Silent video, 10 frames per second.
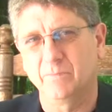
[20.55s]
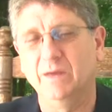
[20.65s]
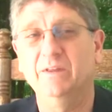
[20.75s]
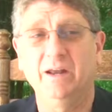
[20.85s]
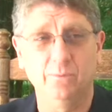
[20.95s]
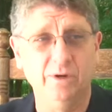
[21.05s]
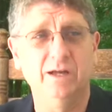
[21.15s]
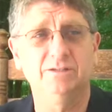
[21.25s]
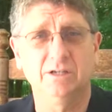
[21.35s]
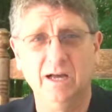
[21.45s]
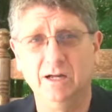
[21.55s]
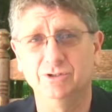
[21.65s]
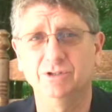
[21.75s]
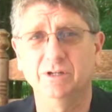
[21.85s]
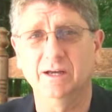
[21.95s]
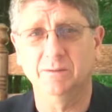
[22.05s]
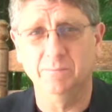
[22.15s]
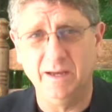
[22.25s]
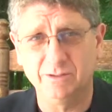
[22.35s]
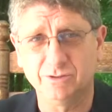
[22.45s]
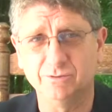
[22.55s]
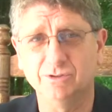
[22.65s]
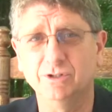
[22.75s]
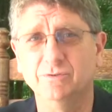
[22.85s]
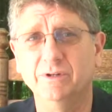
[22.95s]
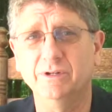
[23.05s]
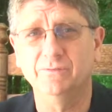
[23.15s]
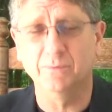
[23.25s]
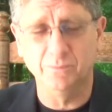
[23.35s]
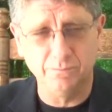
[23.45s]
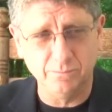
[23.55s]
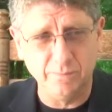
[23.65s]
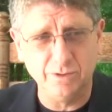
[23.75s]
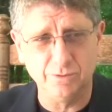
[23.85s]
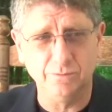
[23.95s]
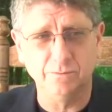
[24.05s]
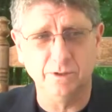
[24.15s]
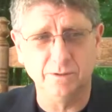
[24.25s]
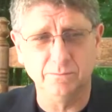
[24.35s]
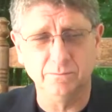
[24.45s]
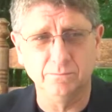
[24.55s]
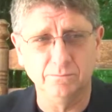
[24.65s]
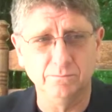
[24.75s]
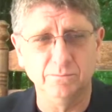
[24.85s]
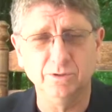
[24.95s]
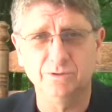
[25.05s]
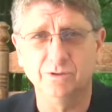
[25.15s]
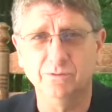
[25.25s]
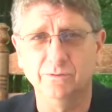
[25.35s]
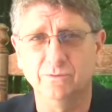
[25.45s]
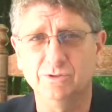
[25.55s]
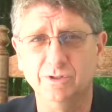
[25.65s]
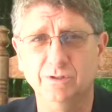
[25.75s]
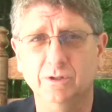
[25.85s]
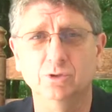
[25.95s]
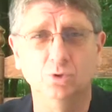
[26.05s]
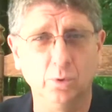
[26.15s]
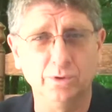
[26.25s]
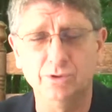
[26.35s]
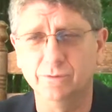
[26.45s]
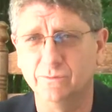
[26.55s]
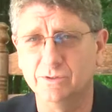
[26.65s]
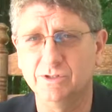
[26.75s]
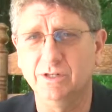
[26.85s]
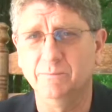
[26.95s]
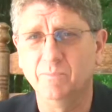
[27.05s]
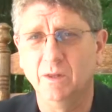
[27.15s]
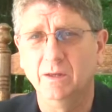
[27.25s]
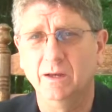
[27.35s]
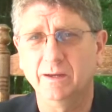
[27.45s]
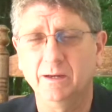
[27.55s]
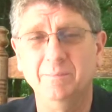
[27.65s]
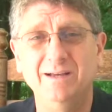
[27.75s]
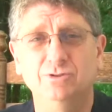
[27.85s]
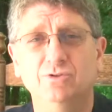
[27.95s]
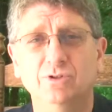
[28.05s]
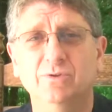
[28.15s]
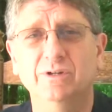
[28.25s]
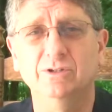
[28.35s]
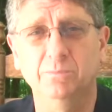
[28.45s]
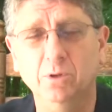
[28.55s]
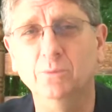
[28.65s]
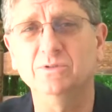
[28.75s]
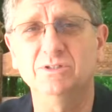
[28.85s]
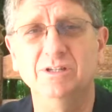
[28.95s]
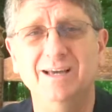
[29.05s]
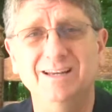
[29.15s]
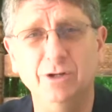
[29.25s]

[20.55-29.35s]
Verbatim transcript: and then I went on to college and got a master's degree from a major uh, military university called Norwich University. I got a master's degree in diplomacy and